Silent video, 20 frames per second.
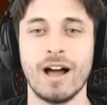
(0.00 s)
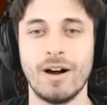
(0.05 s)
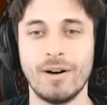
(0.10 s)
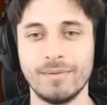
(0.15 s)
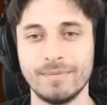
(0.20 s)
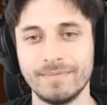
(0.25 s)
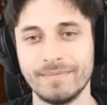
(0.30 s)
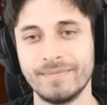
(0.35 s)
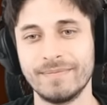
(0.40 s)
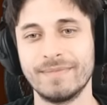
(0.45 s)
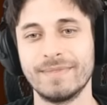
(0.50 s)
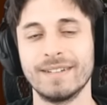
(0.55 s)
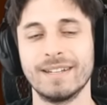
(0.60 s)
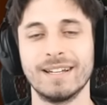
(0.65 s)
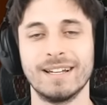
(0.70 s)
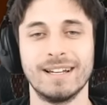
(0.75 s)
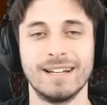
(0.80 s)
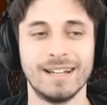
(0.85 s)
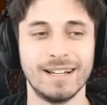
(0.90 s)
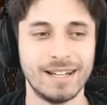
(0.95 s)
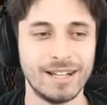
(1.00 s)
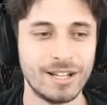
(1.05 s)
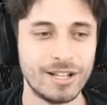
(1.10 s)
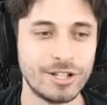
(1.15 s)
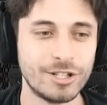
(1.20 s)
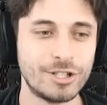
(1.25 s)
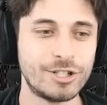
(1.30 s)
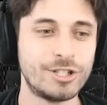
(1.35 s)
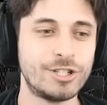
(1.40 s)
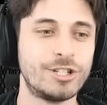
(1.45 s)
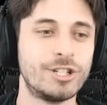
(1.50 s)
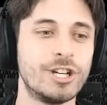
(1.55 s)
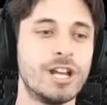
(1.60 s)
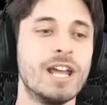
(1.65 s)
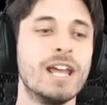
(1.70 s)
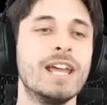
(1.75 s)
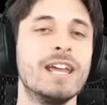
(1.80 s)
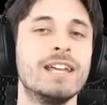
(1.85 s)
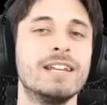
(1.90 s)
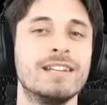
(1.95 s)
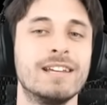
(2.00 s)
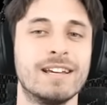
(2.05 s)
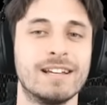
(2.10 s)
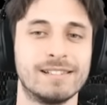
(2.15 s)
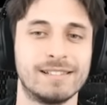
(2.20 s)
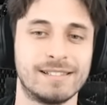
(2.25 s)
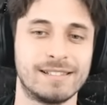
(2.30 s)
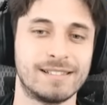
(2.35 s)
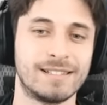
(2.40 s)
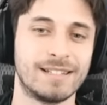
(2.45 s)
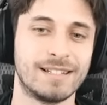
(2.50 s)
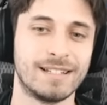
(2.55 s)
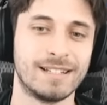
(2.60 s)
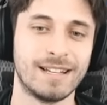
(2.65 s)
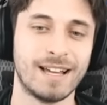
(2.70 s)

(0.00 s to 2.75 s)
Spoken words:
[no speech]